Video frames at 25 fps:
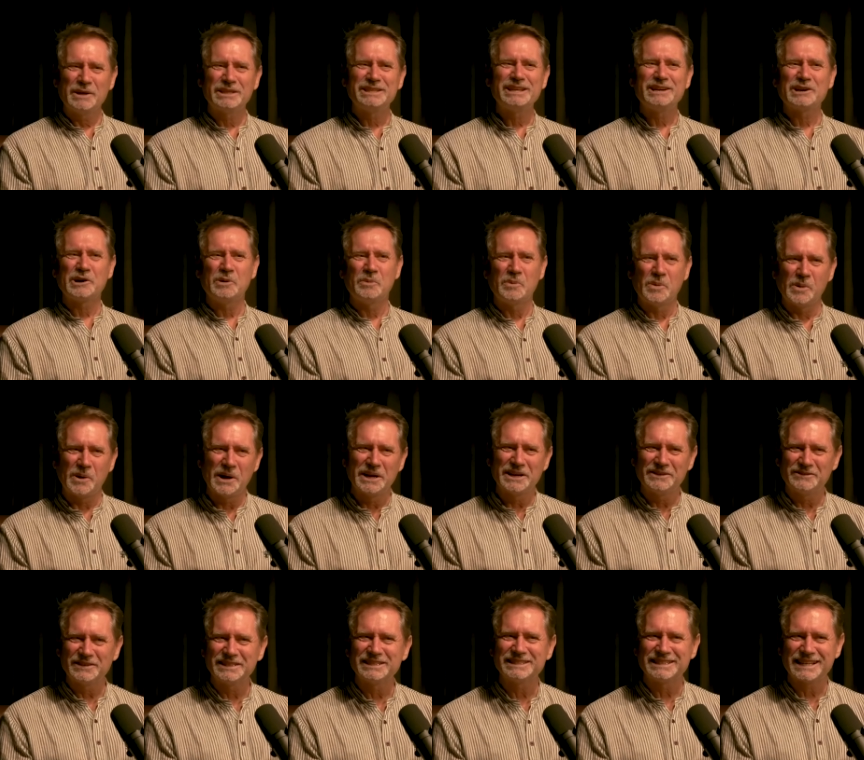
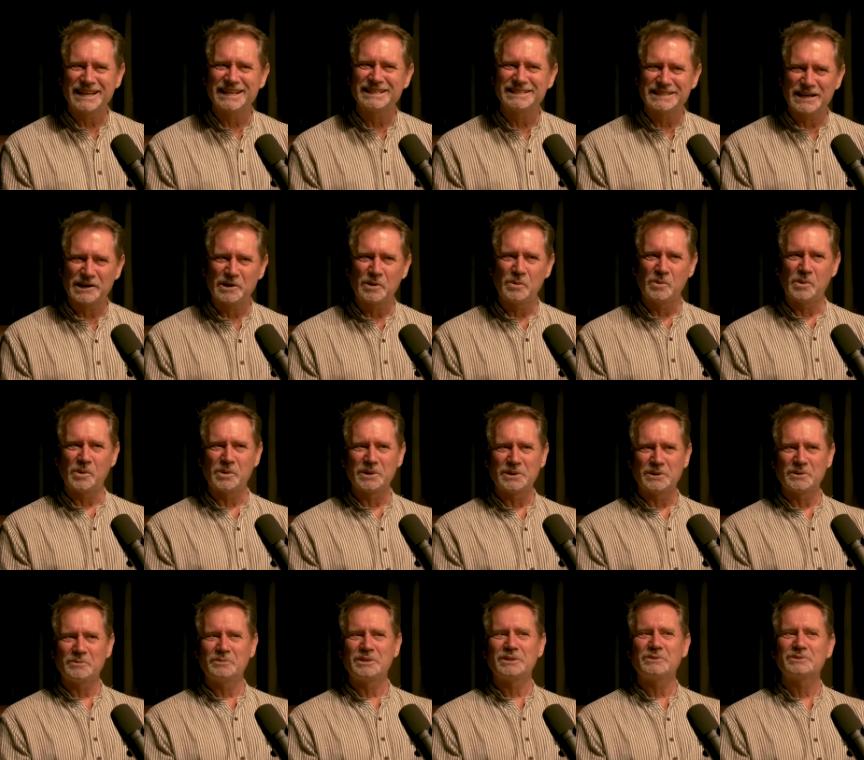I wouldn't say a tug of war, you
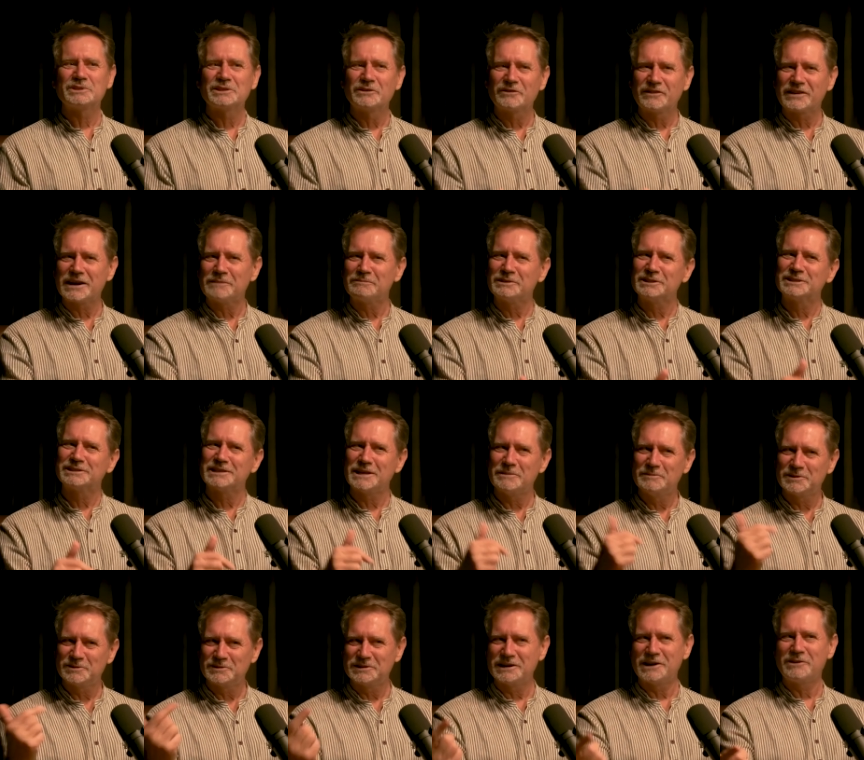know, but there was a couple of
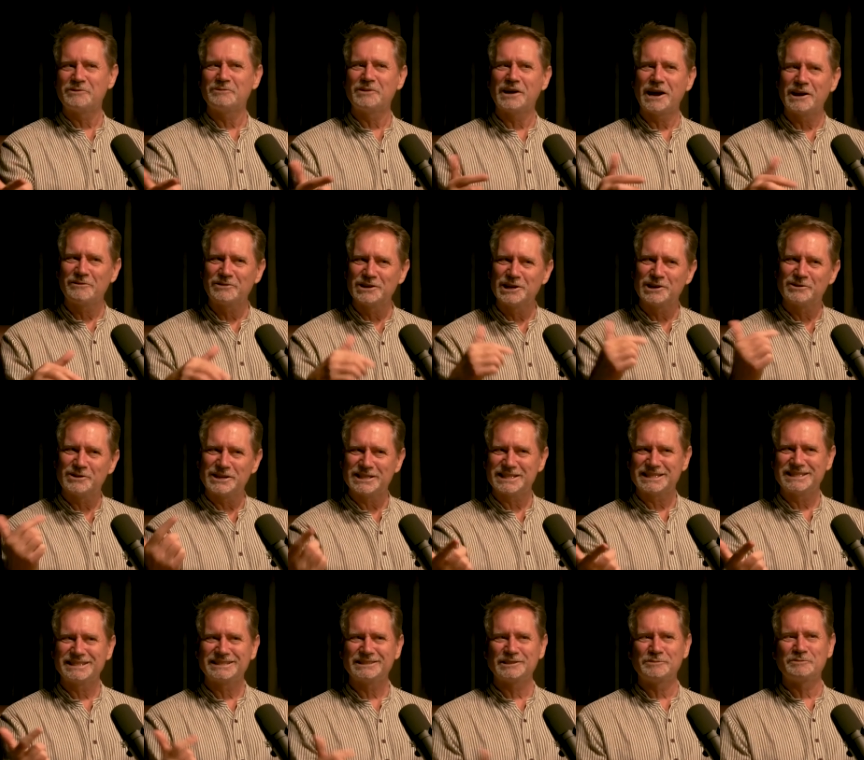times when I
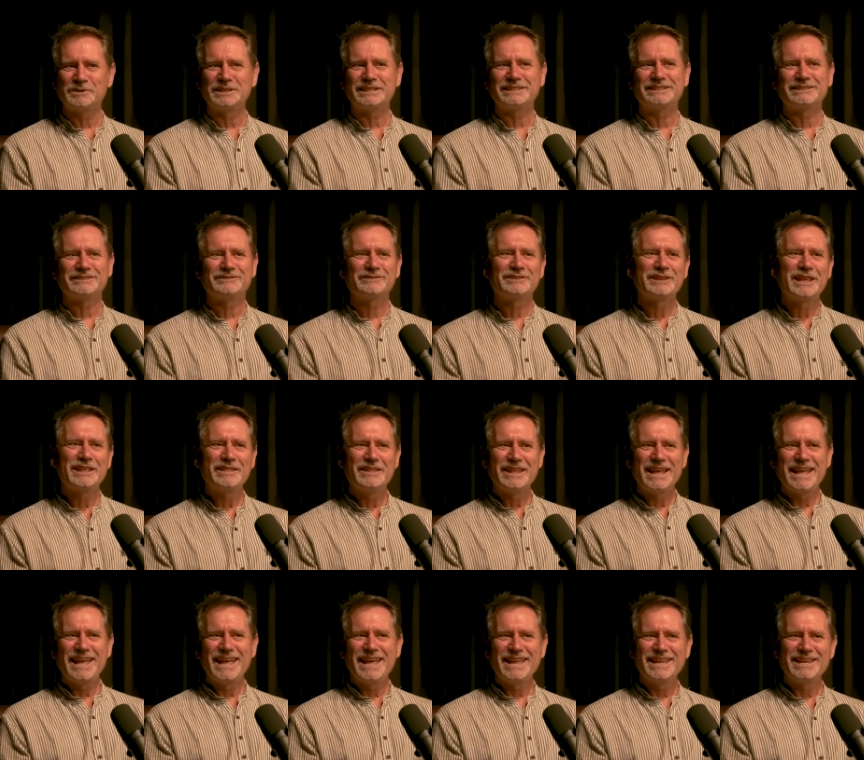regressed a little bit and,
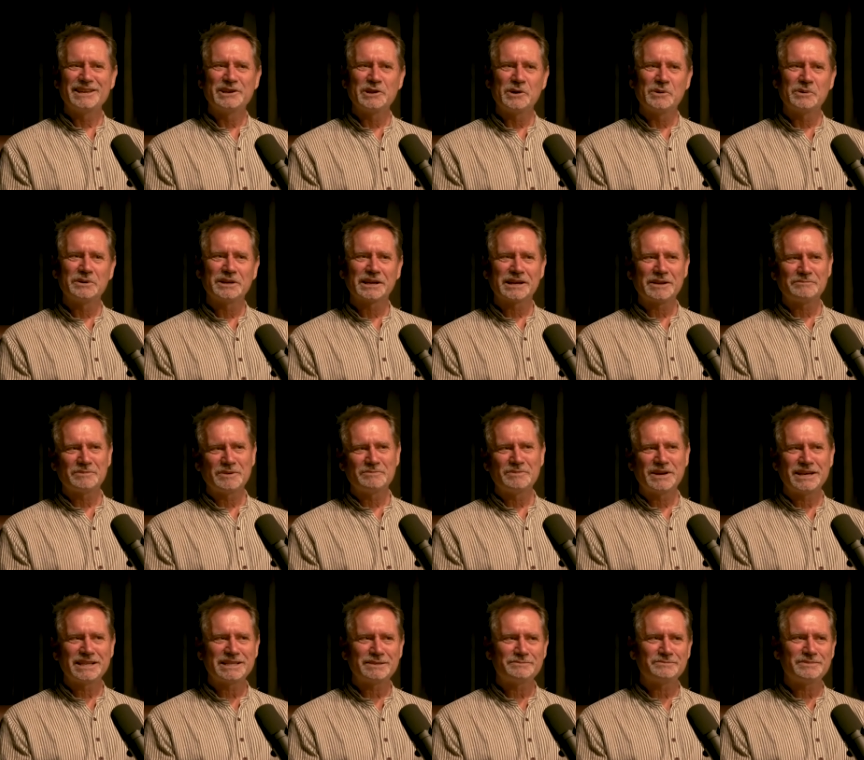you know, and a couple of
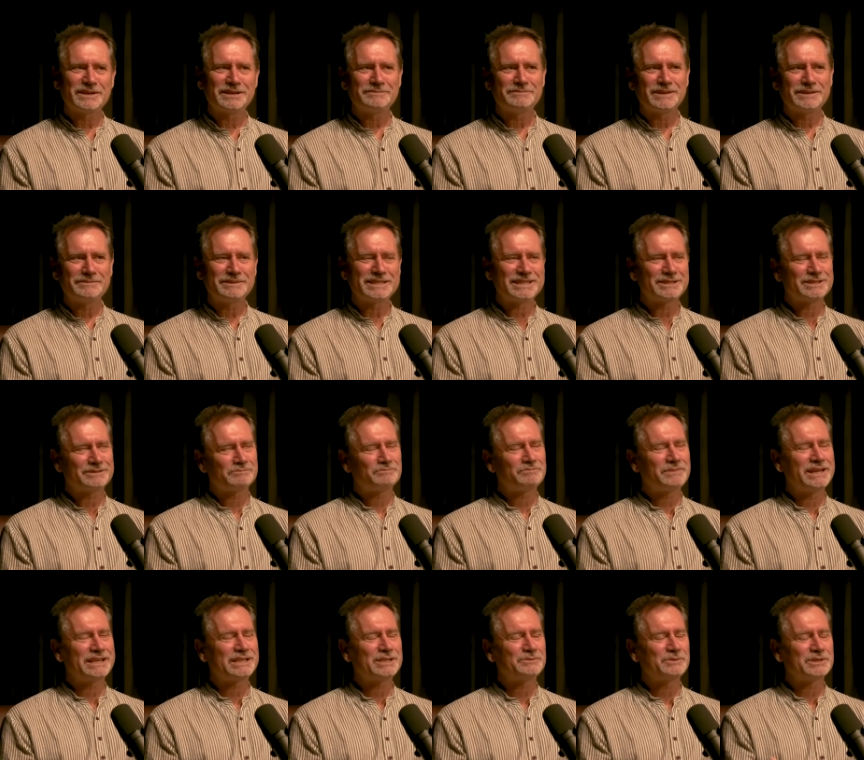my
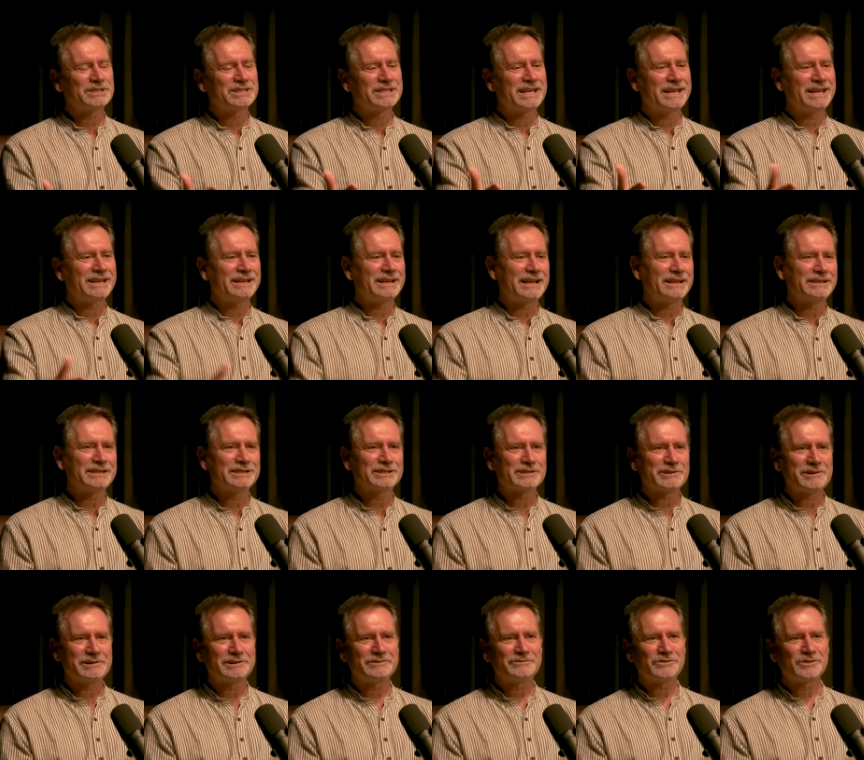mates would say, hey, let's
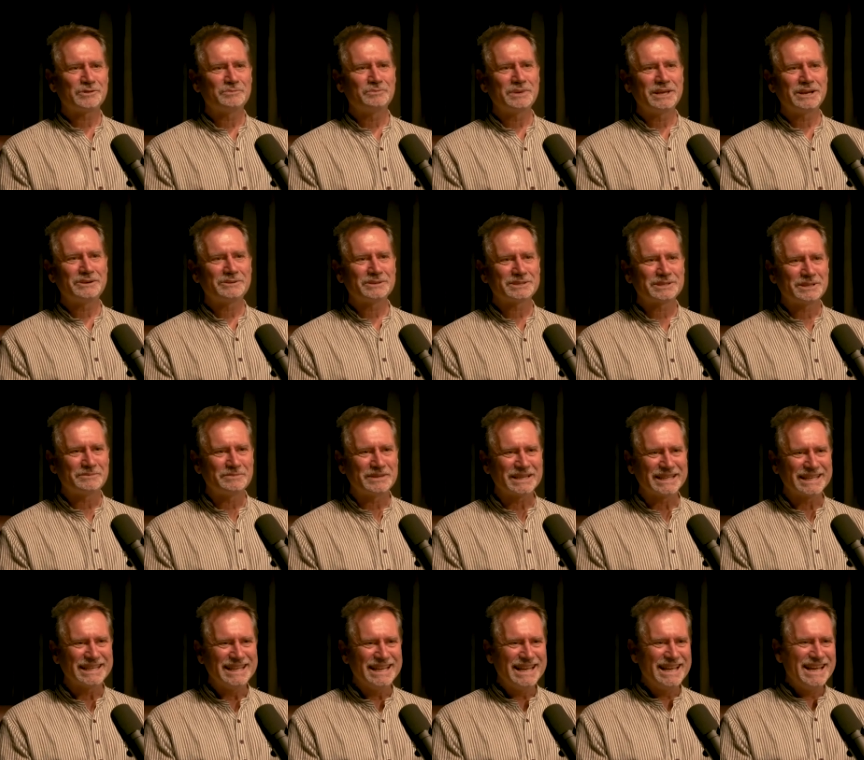go out for a beer or
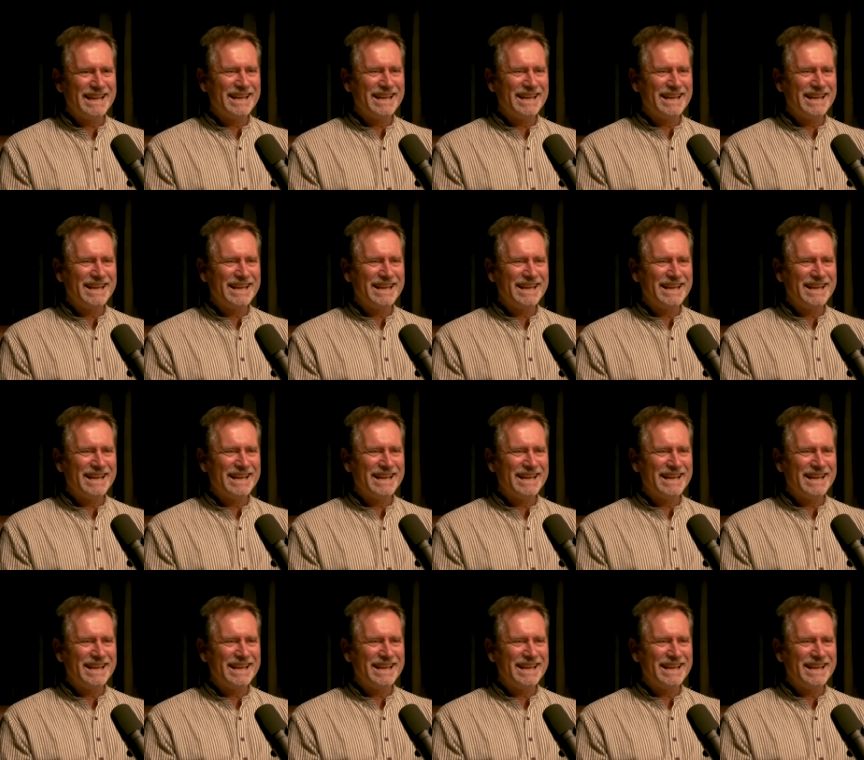something.